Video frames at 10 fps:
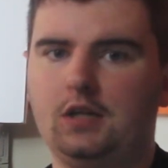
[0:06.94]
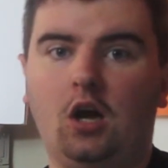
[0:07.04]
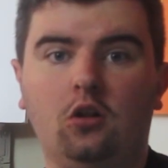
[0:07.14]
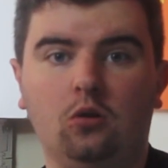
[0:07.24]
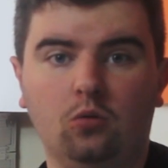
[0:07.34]

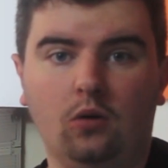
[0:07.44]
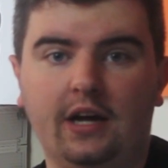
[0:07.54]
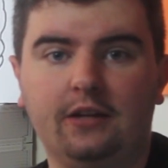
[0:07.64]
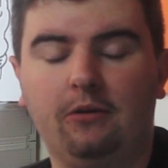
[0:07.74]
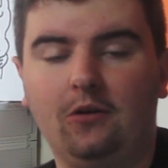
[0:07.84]
Hello
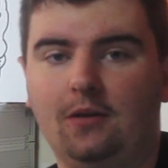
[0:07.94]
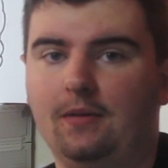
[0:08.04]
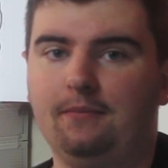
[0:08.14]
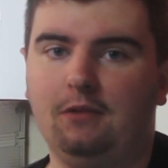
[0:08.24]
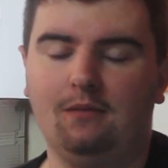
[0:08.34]
and welcome,
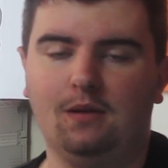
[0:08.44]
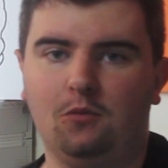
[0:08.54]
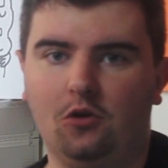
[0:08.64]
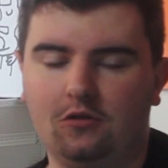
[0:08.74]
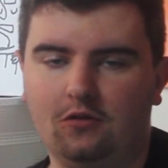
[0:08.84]
I'm Liam the
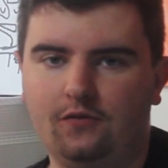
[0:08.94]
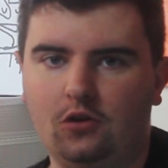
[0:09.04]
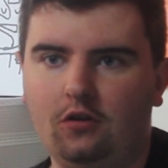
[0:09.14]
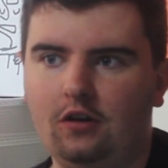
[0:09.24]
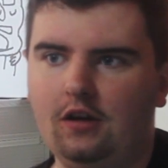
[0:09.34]
Music
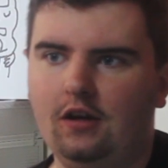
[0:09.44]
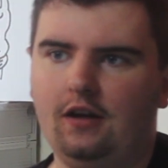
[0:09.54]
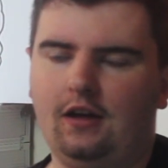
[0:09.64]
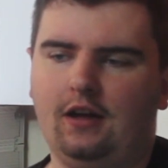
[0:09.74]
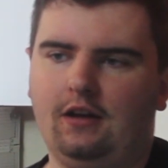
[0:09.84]
Reviewer.
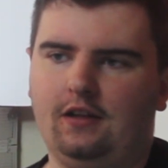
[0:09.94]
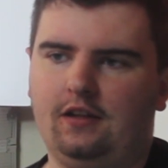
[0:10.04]
I